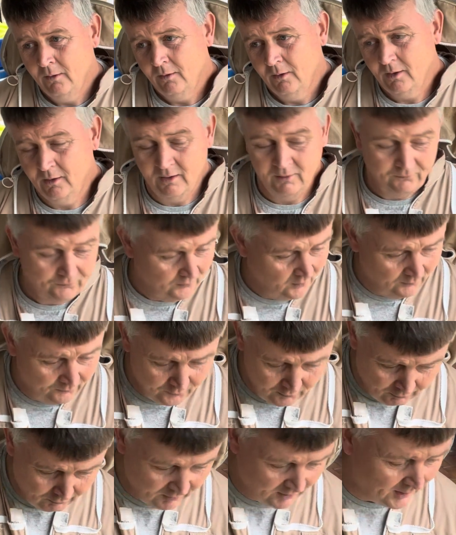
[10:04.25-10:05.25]
And if
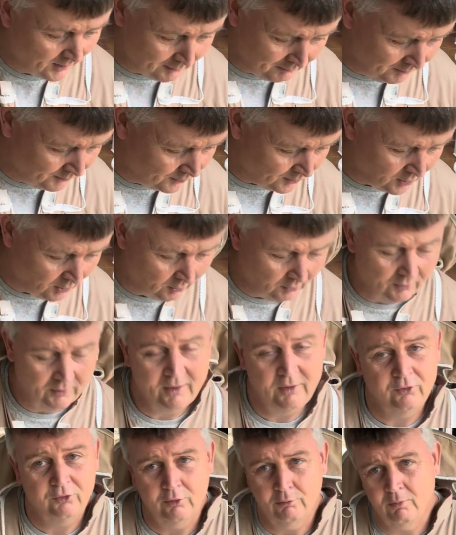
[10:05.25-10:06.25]
you get her in the colony
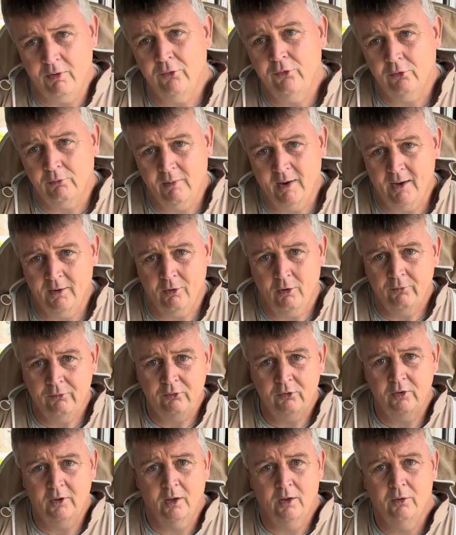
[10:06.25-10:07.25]
and she runs around, off
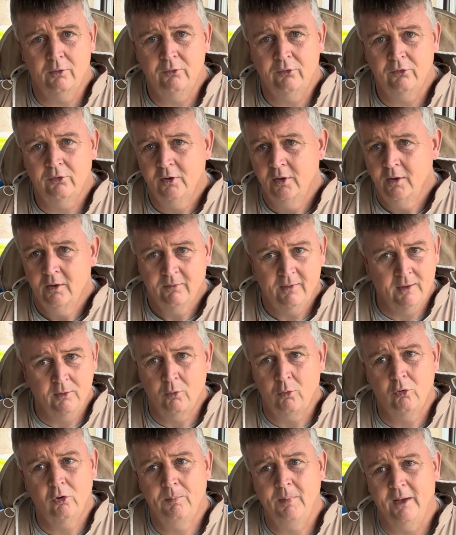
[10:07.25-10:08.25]
she goes, then
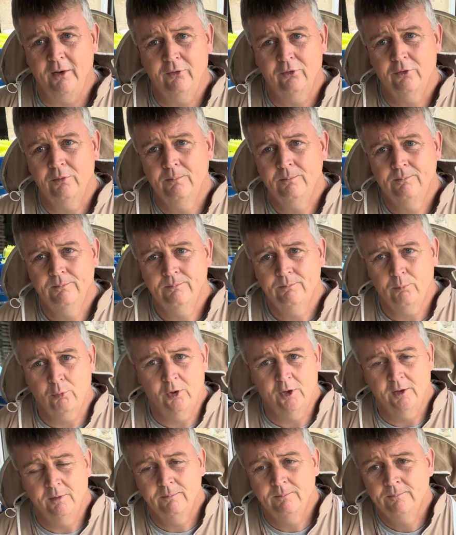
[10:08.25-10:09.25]
all the best.
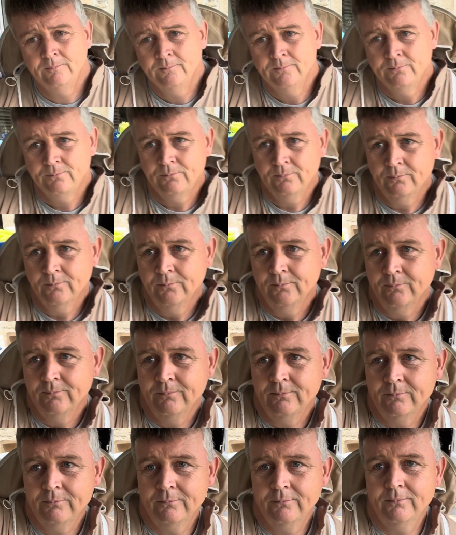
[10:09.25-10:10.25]
Brilliant.
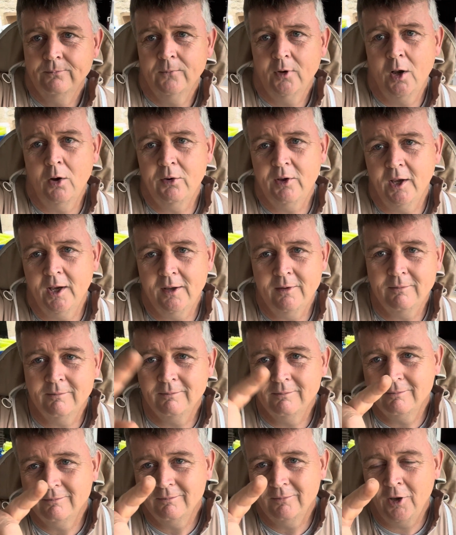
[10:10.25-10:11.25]
Okay,
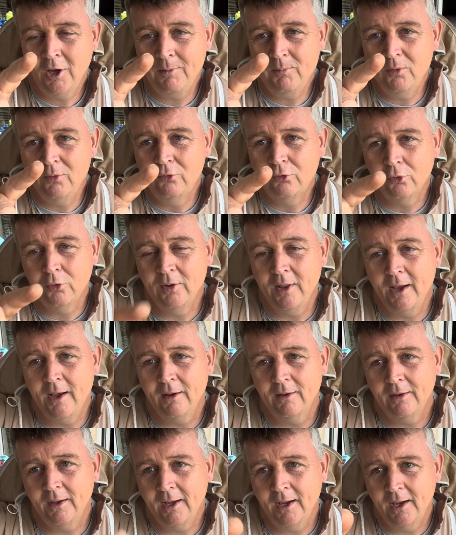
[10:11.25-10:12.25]
hope you enjoy that
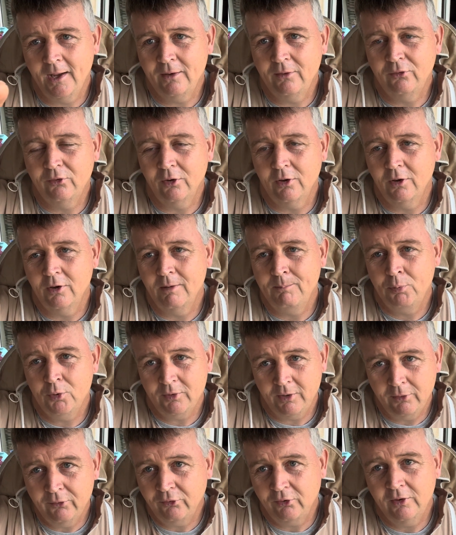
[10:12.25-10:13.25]
and put
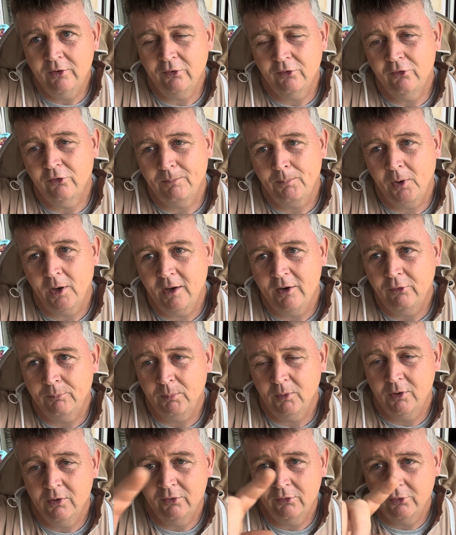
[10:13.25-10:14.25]
those things into place
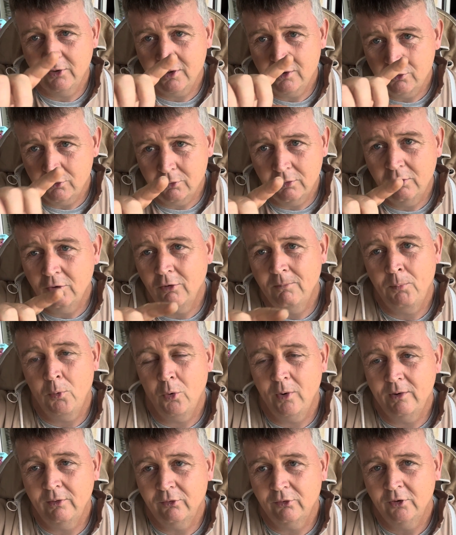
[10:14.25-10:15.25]
because they're good little
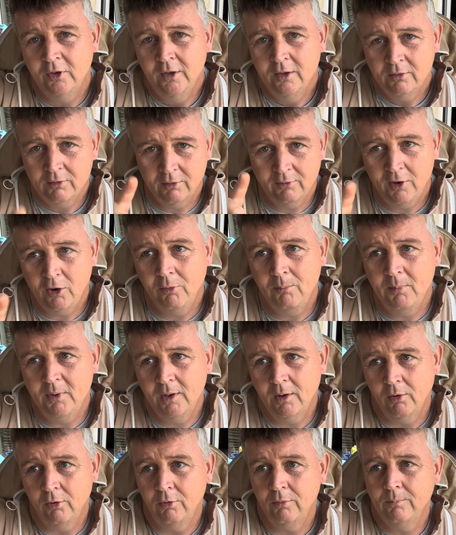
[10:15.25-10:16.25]
points that will help me
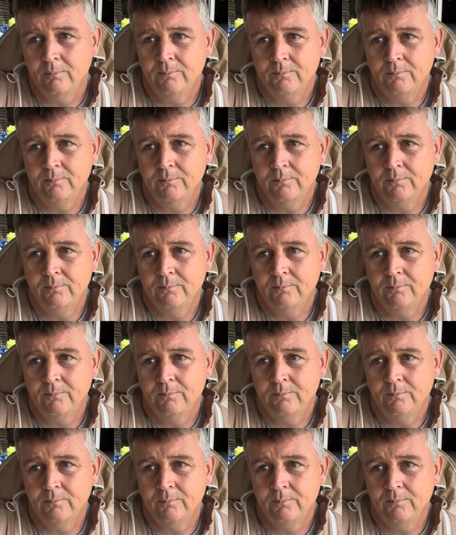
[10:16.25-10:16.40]
a lot.